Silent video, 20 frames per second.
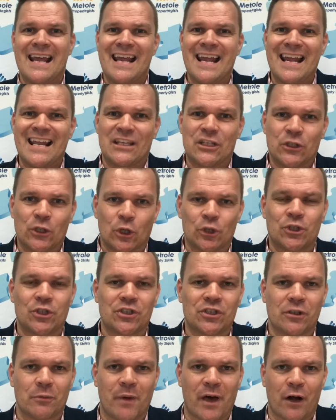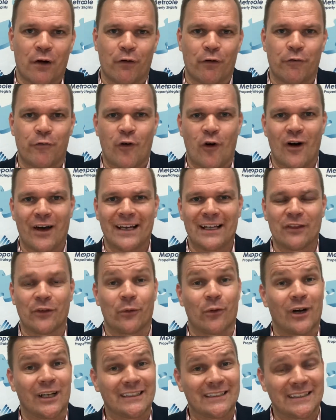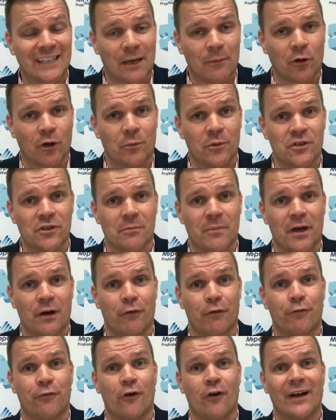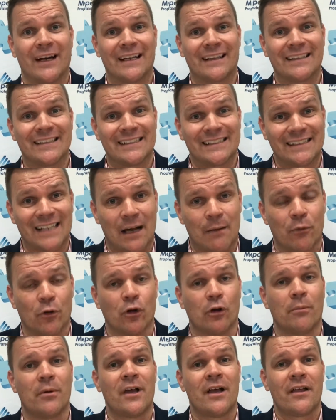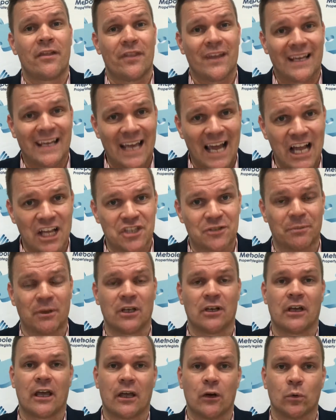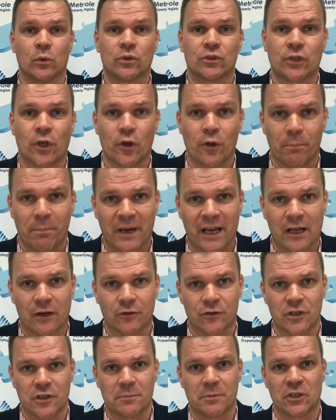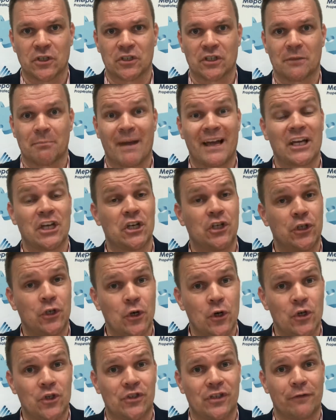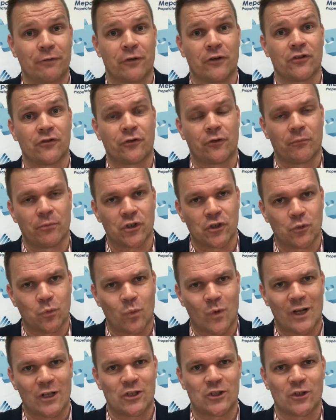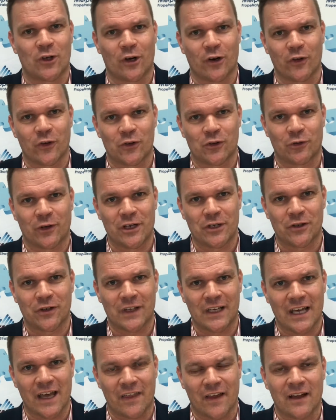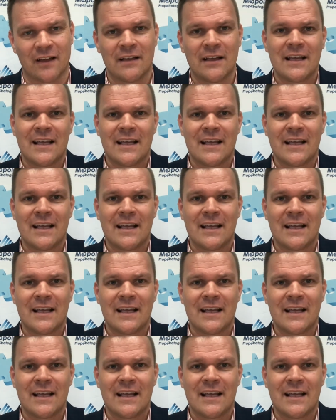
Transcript: It's not just a matter of finding the right suburb, it's a matter of finding the suburb, the catchment, and also the boundaries, because it can make a huge difference from just one side of the street to the other.